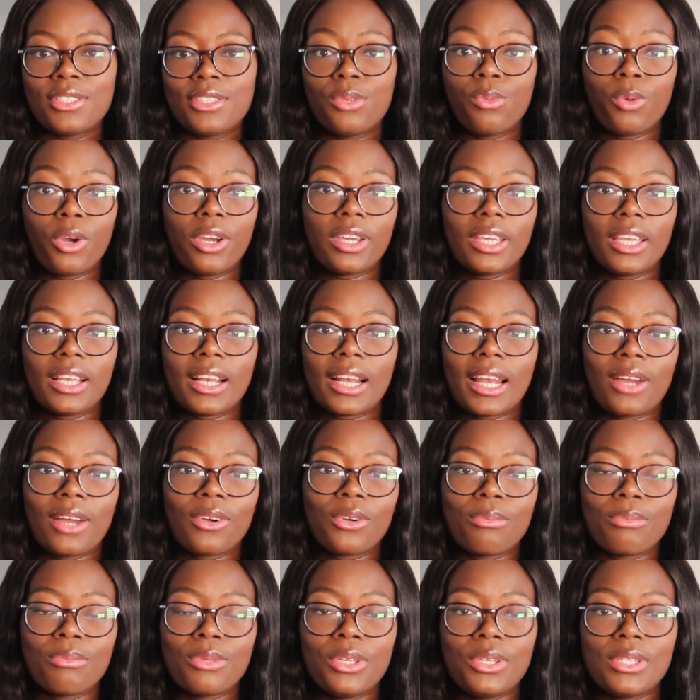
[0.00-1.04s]
to work in
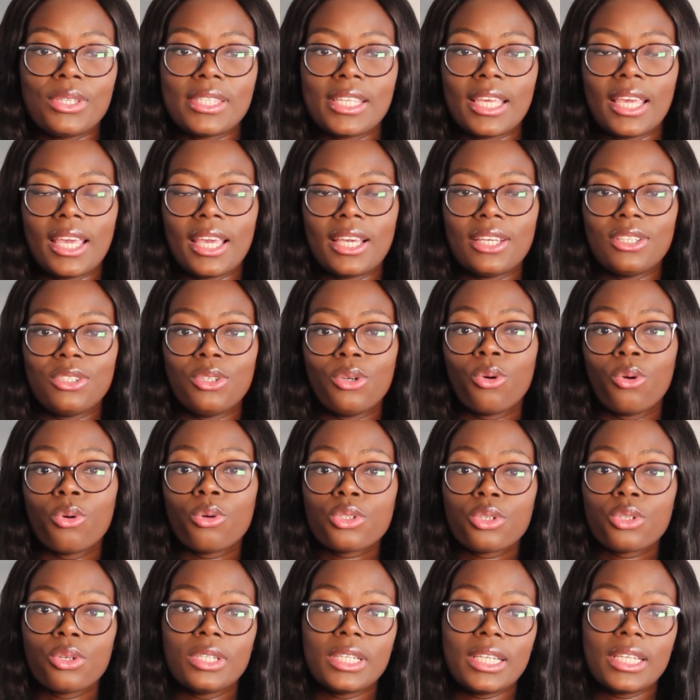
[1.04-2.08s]
cloud computing, you
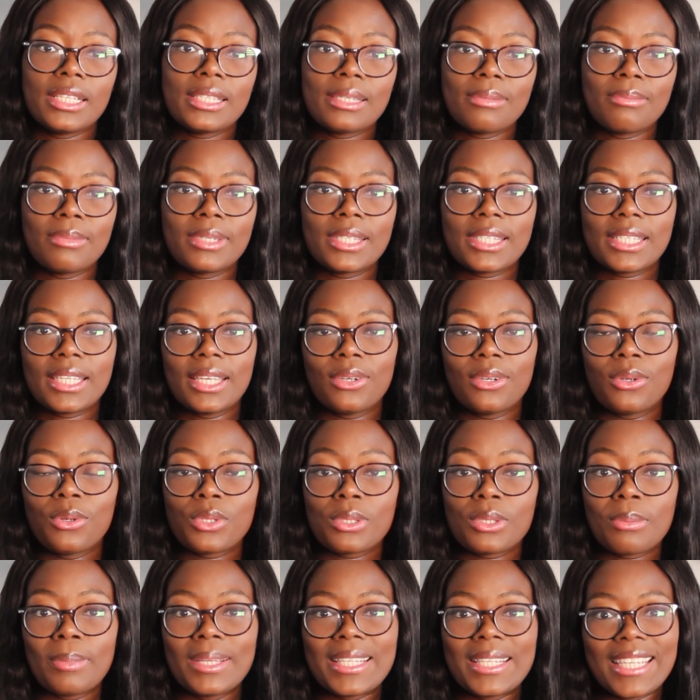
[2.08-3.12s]
also need some
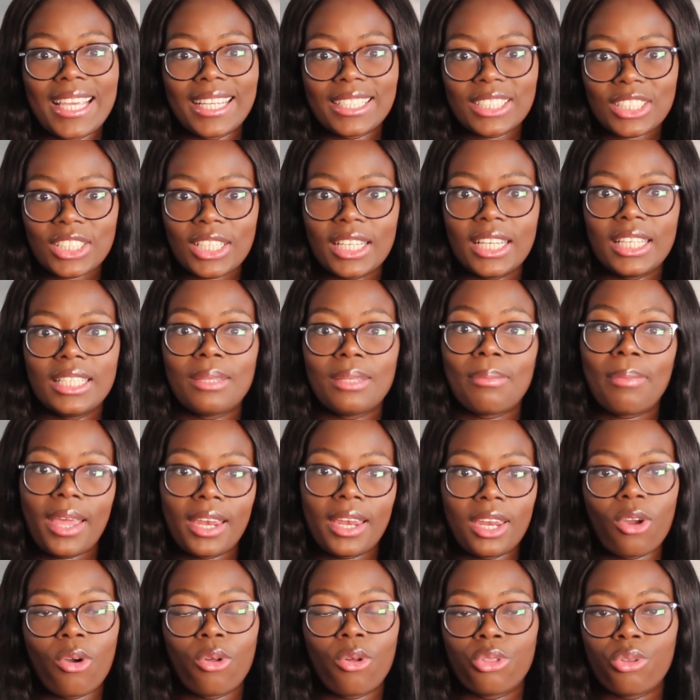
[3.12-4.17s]
skills, potentially
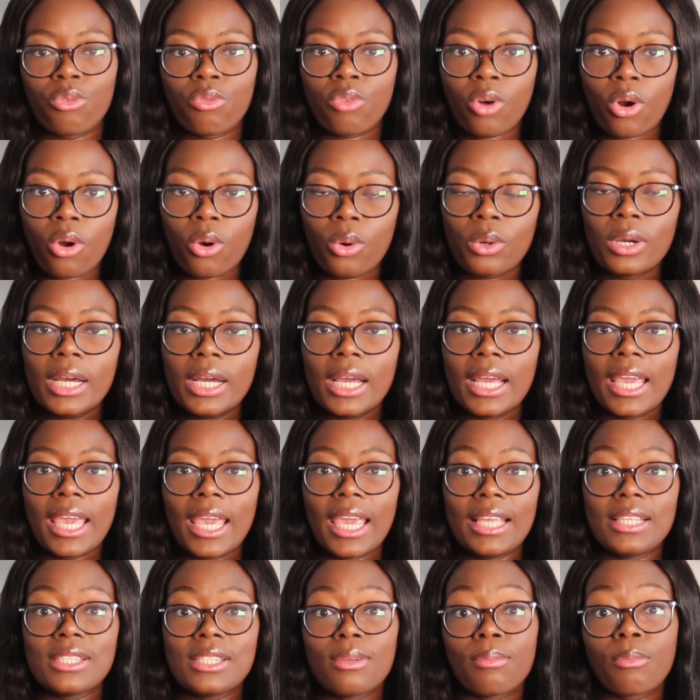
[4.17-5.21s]
depending on the role,
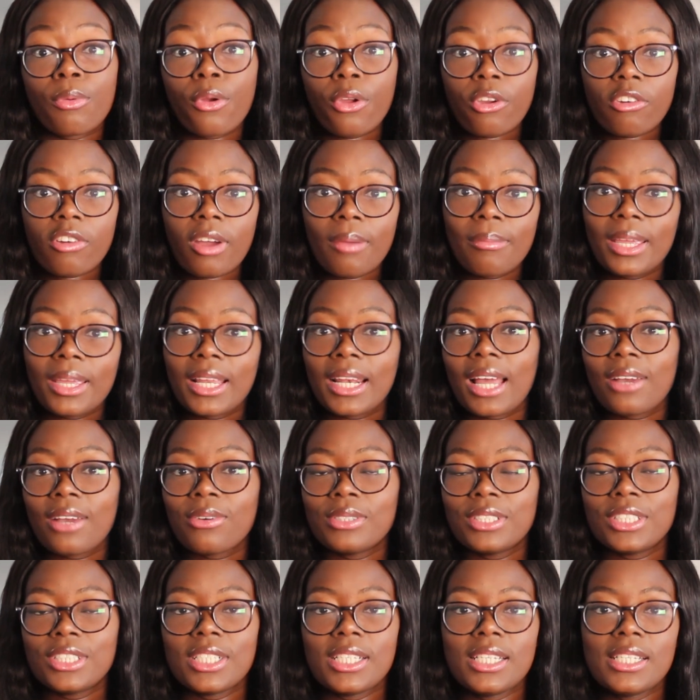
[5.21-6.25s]
in some programming
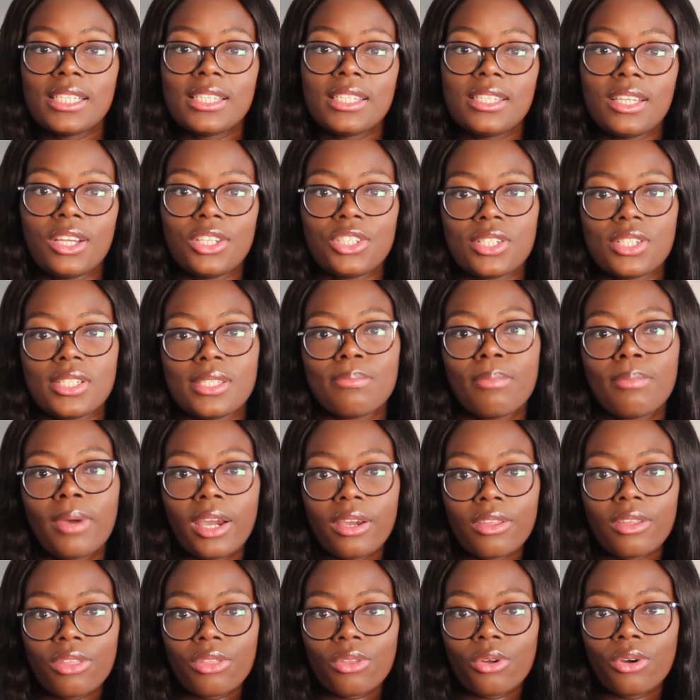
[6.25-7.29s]
languages such as
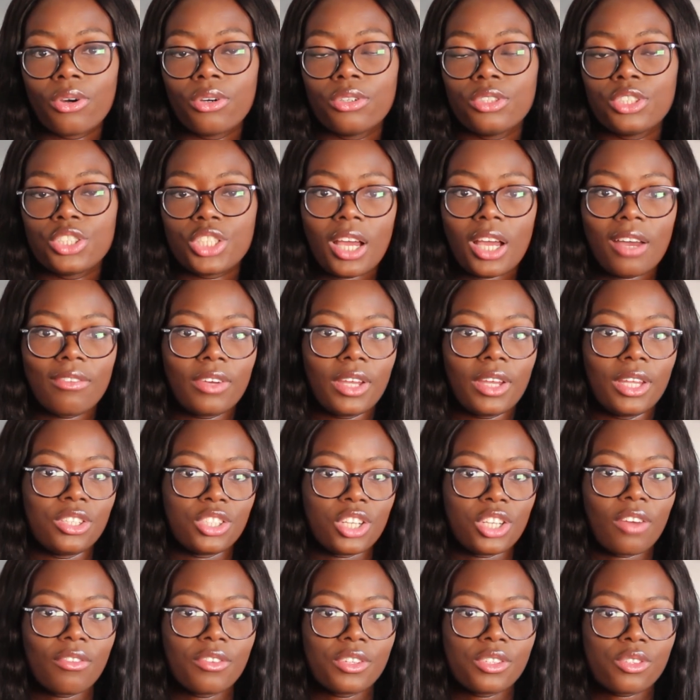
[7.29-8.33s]
Python, Java, and
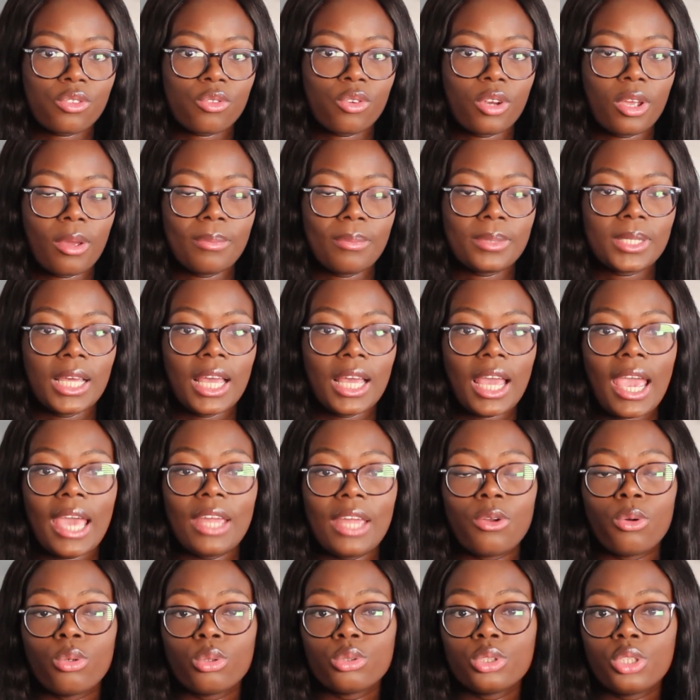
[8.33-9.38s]
JavaScript,
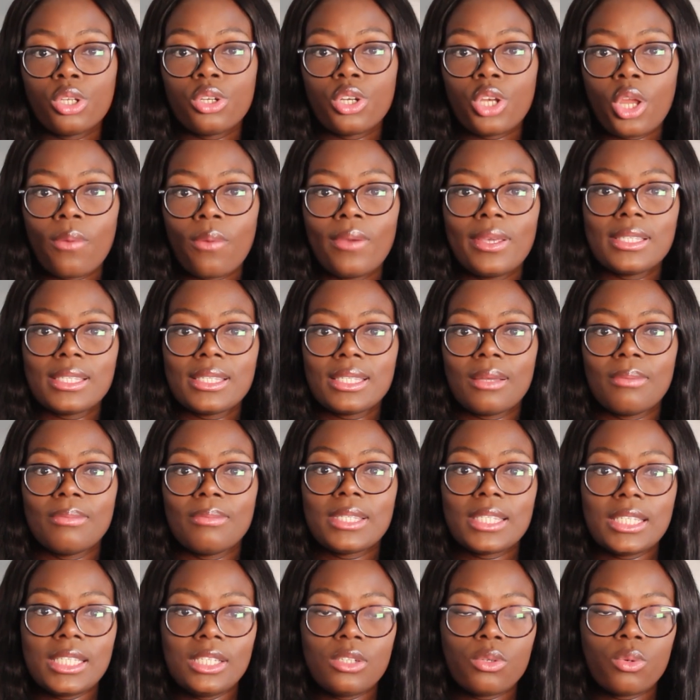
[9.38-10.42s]
and also knowing some
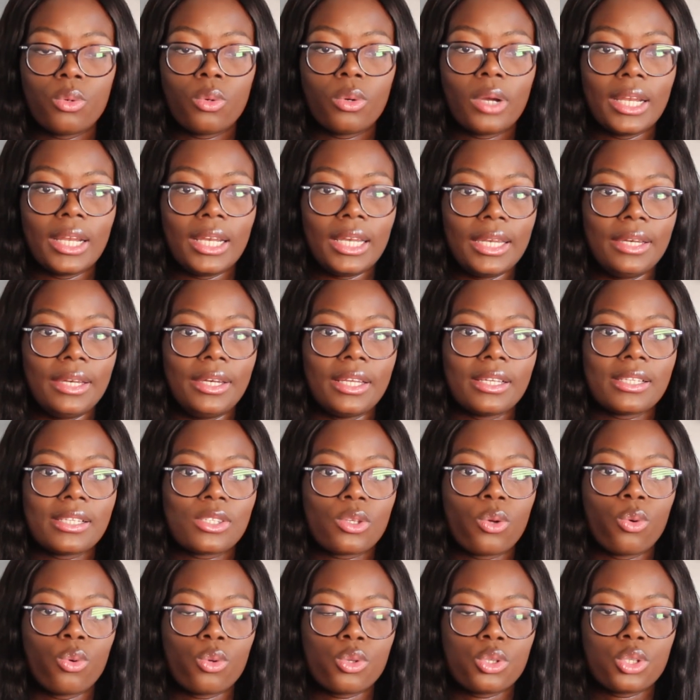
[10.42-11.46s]
SQL and
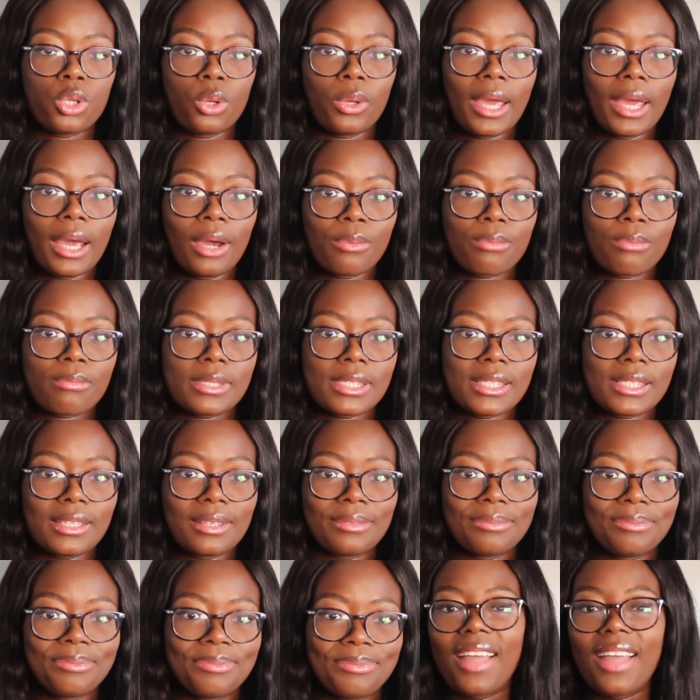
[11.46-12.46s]
Linux also helps.